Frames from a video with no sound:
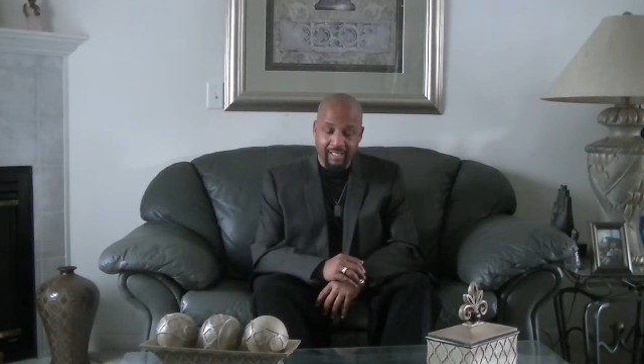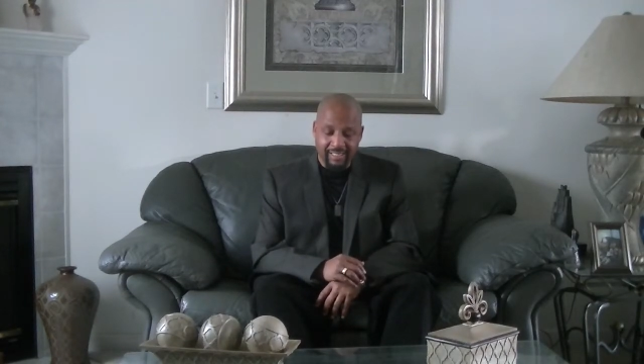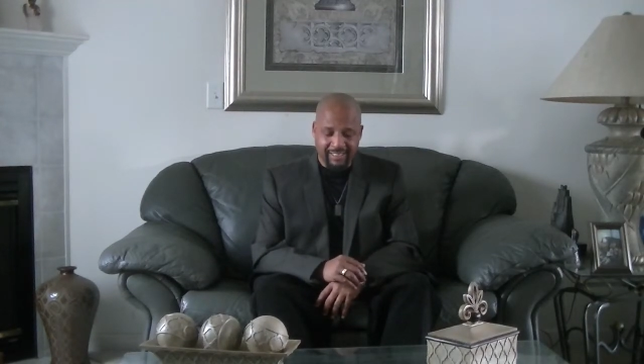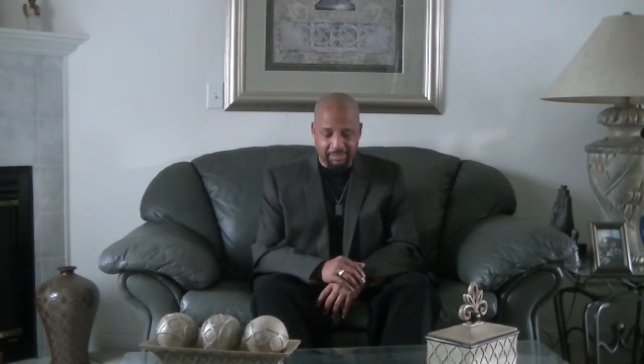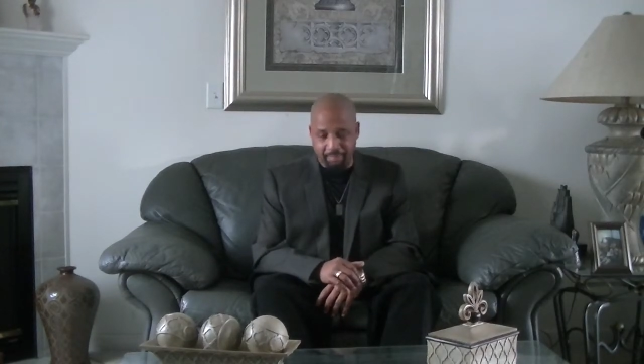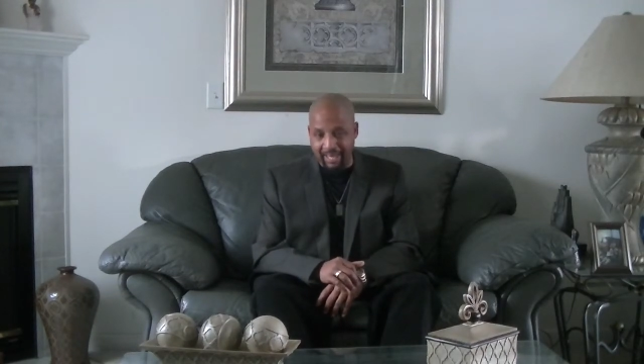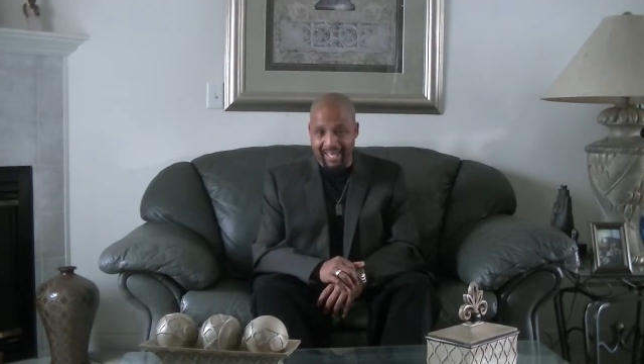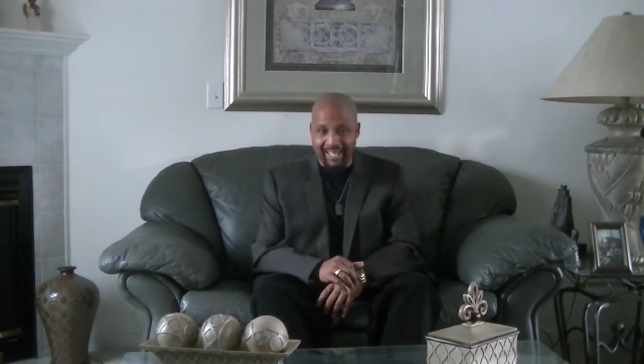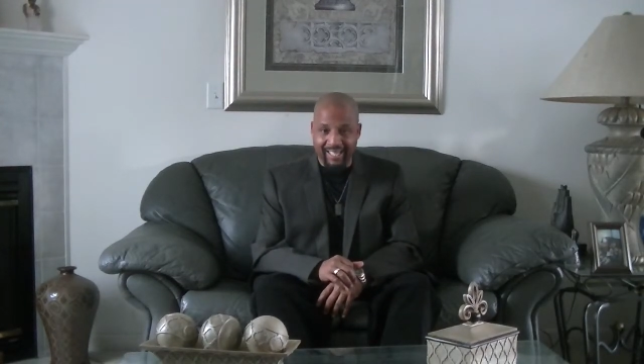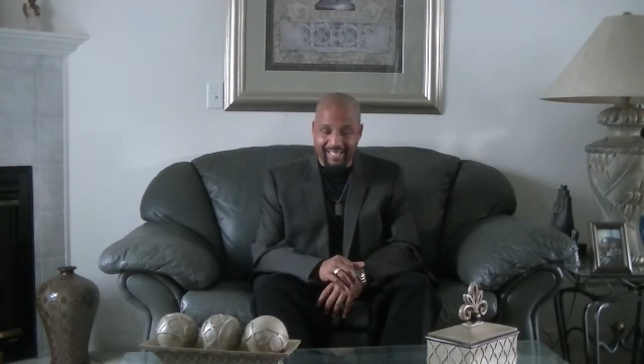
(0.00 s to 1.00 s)

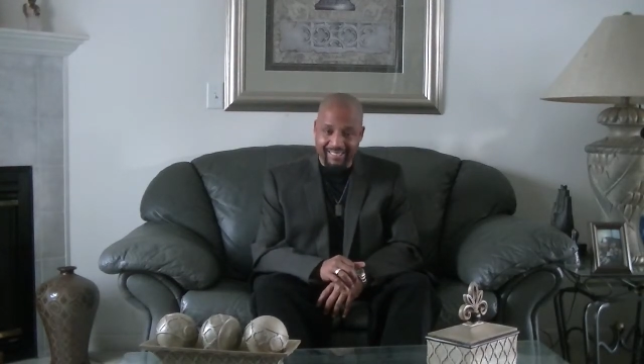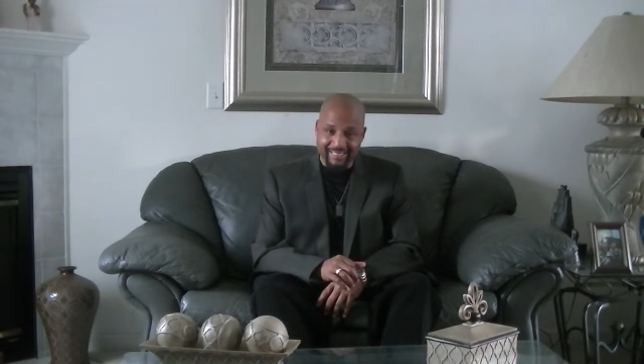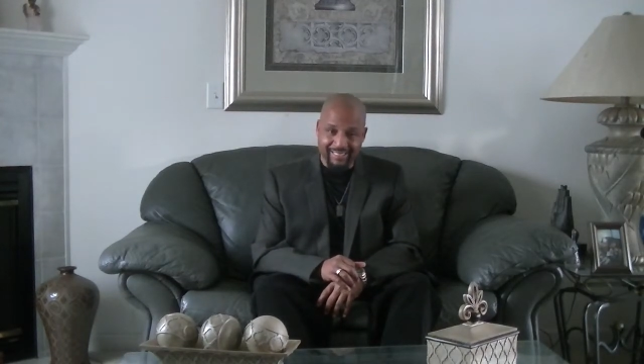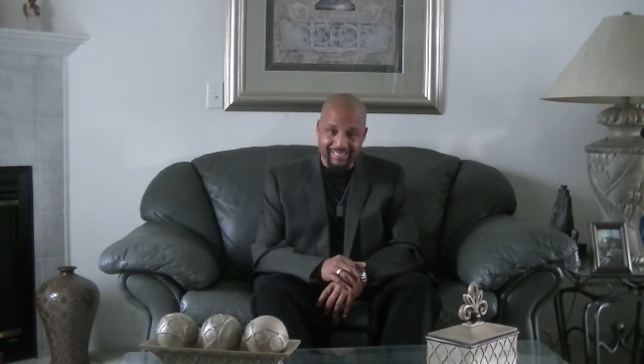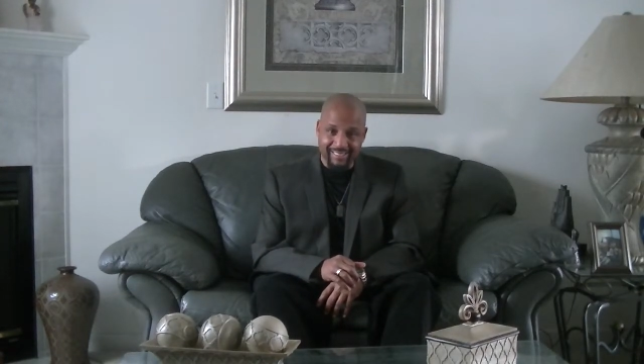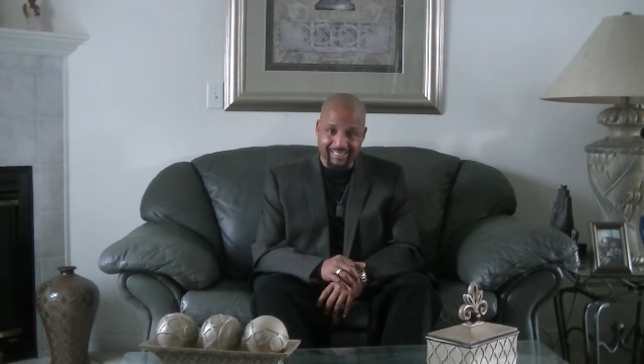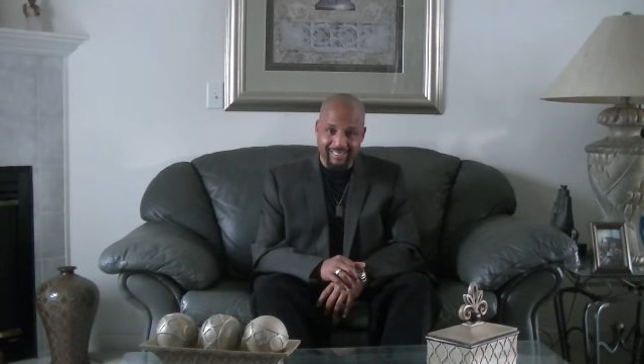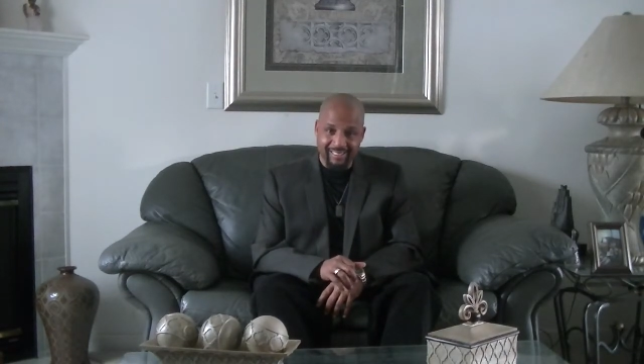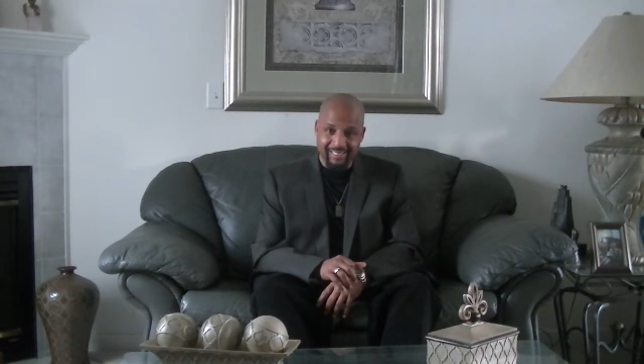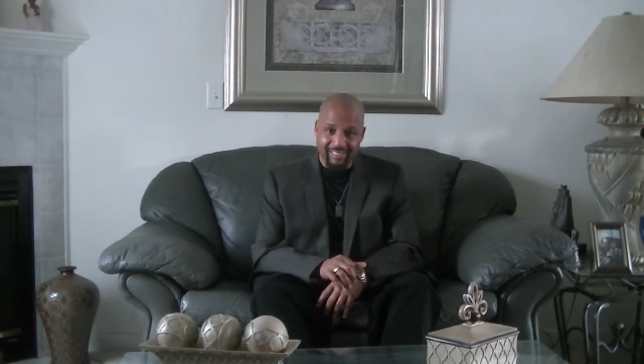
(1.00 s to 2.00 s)
Spies
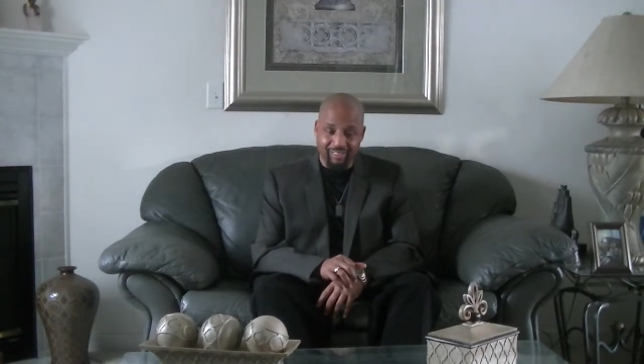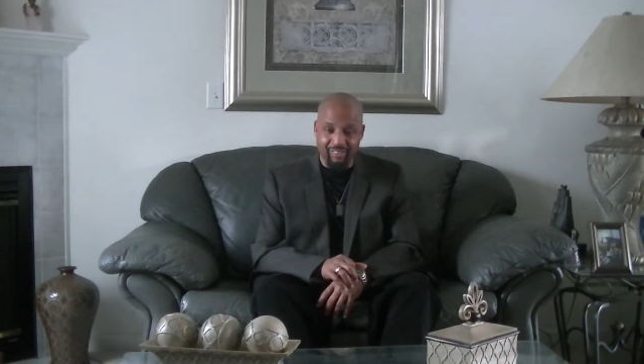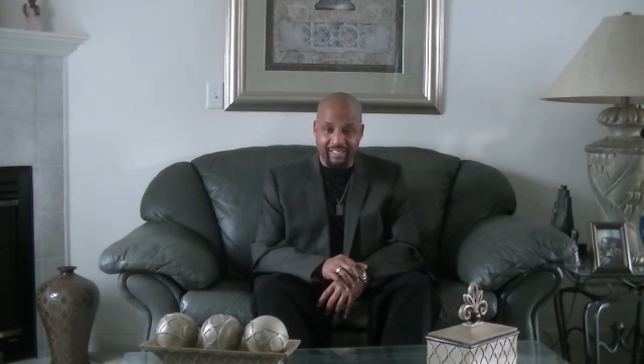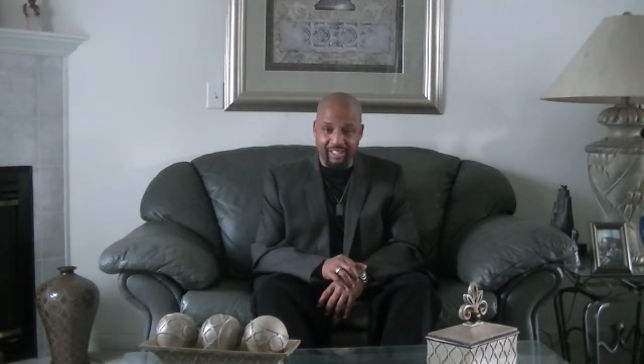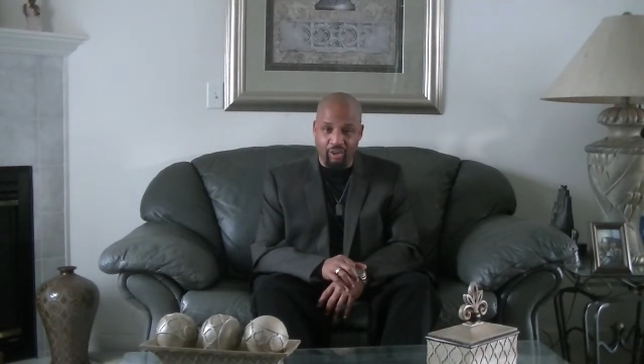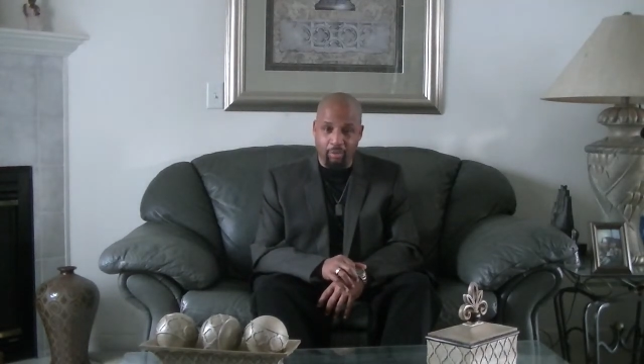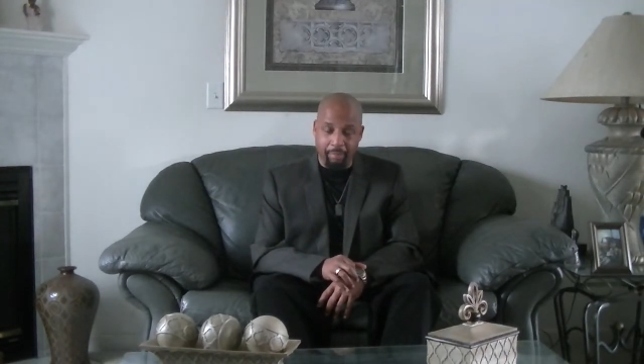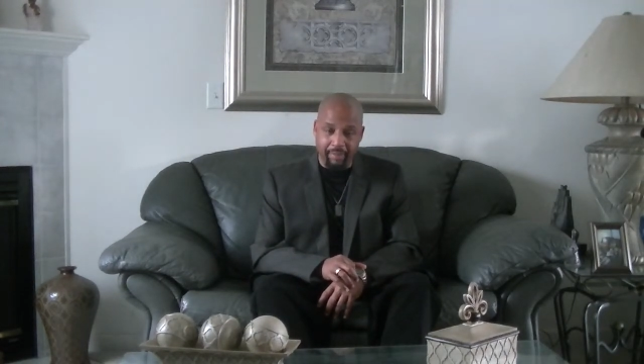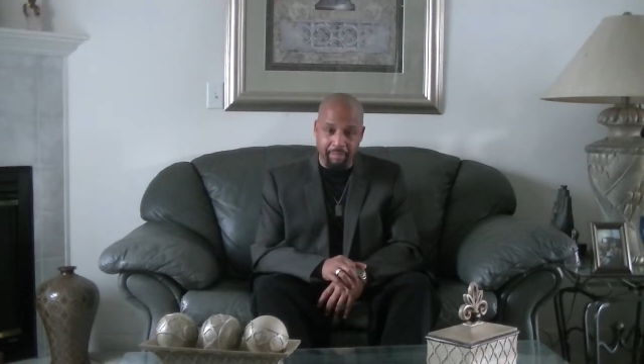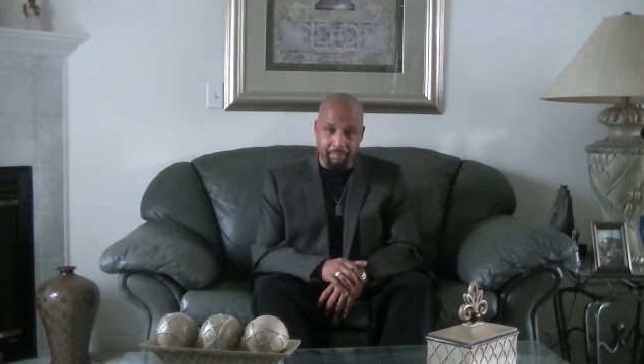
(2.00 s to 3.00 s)
on their own
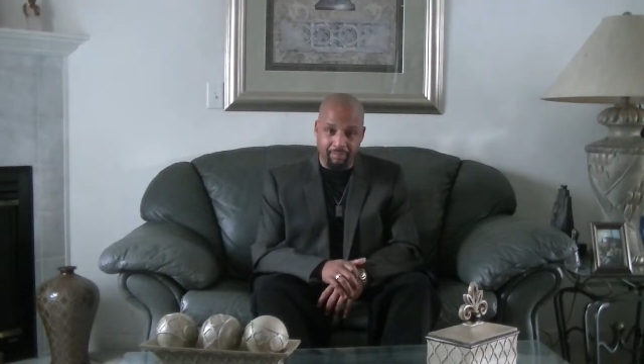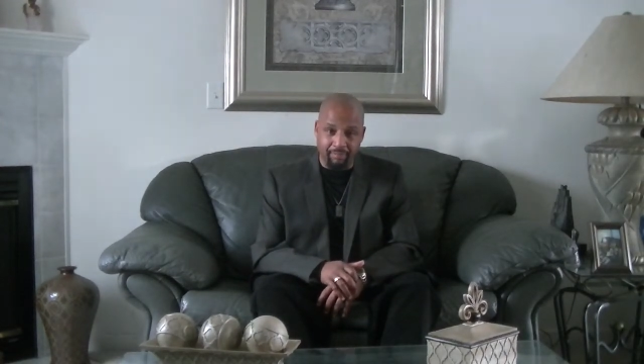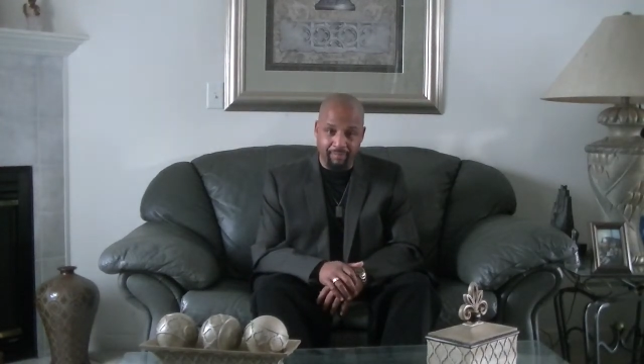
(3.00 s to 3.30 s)
people.